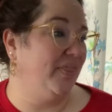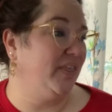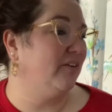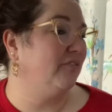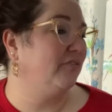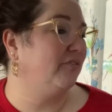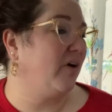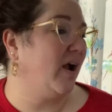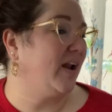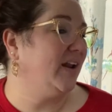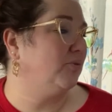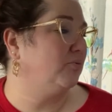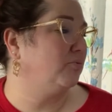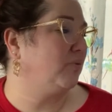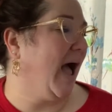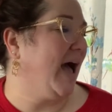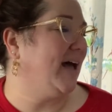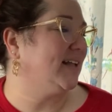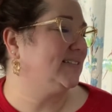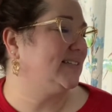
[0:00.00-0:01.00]
the affrighted
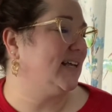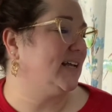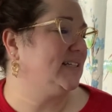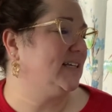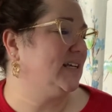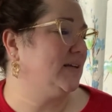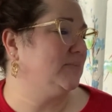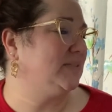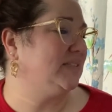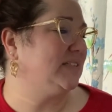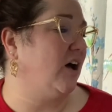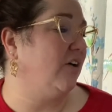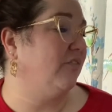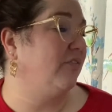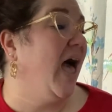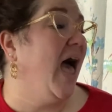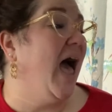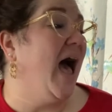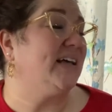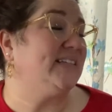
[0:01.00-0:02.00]
rat said to himself
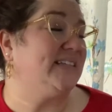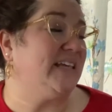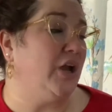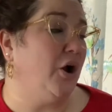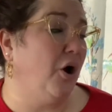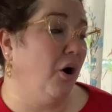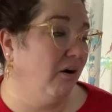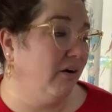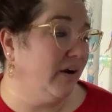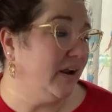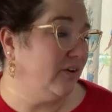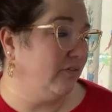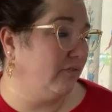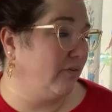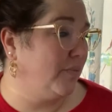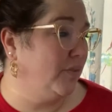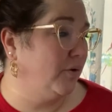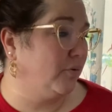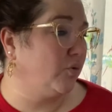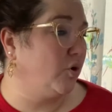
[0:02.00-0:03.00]
as he hurried
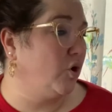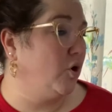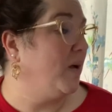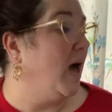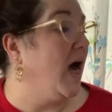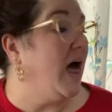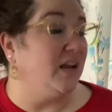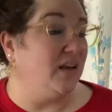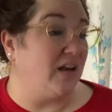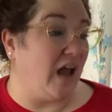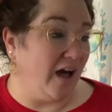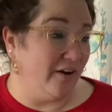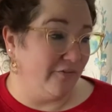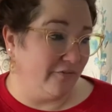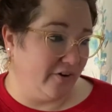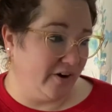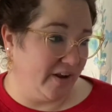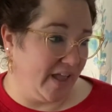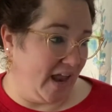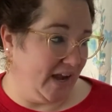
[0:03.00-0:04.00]
from the room, not
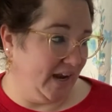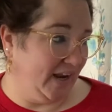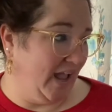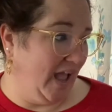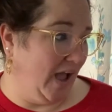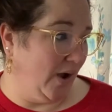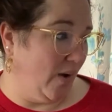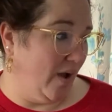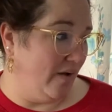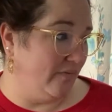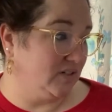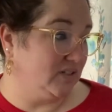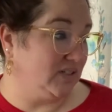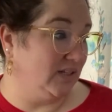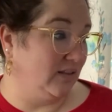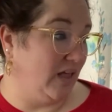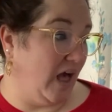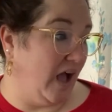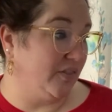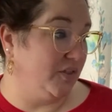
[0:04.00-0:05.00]
forgetting, however, to
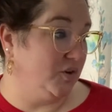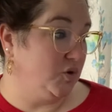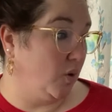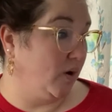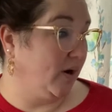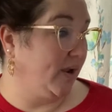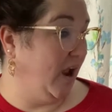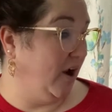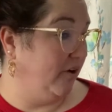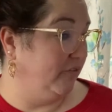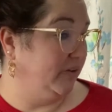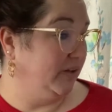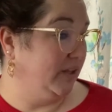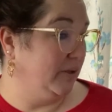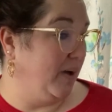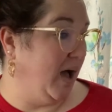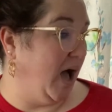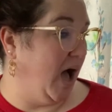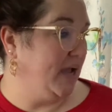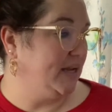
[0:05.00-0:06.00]
lock the door carefully
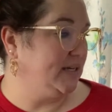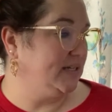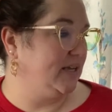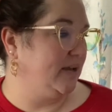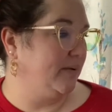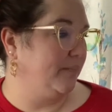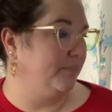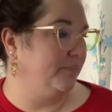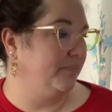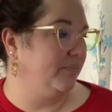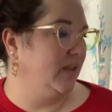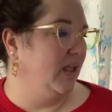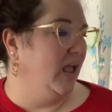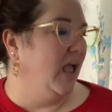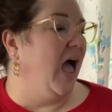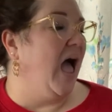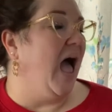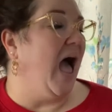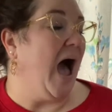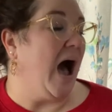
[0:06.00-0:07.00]
behind him.
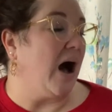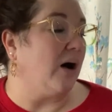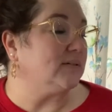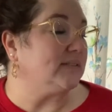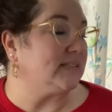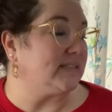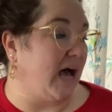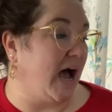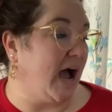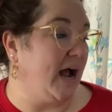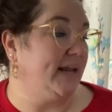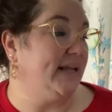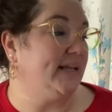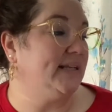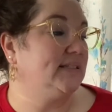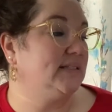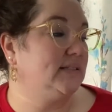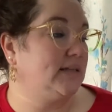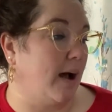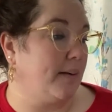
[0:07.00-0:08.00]
Outside, he
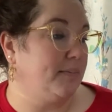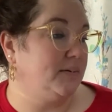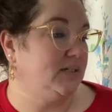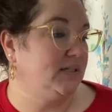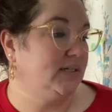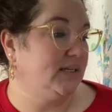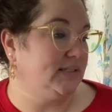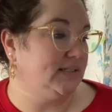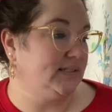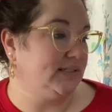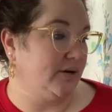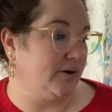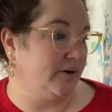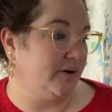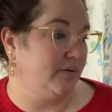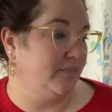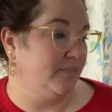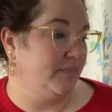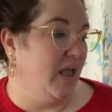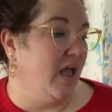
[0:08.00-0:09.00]
stopped to
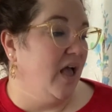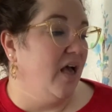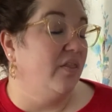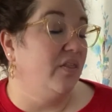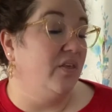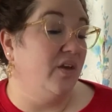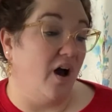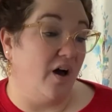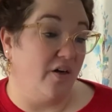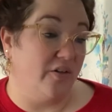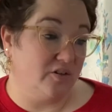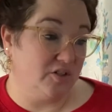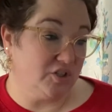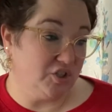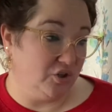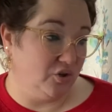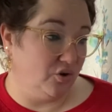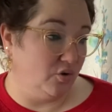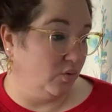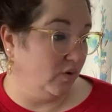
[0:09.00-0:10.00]
consider. The other
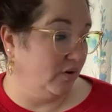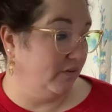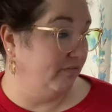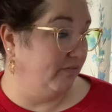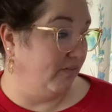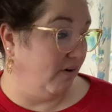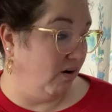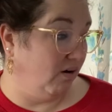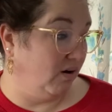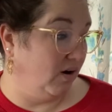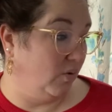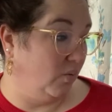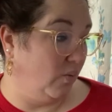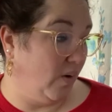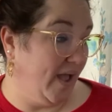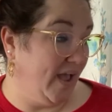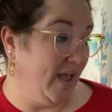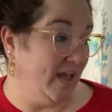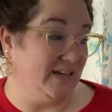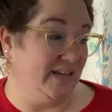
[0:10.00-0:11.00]
two were far
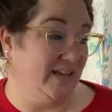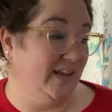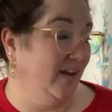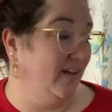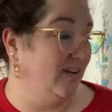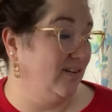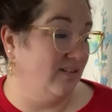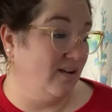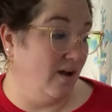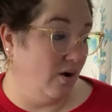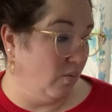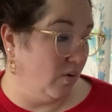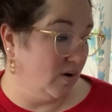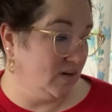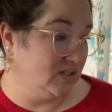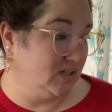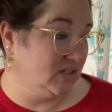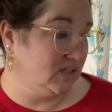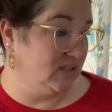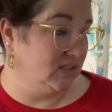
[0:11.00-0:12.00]
away, and he had no
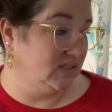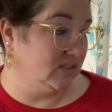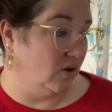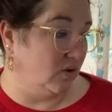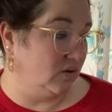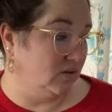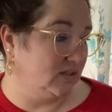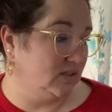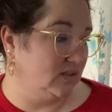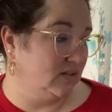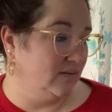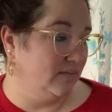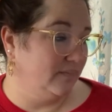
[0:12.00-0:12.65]
one to consult.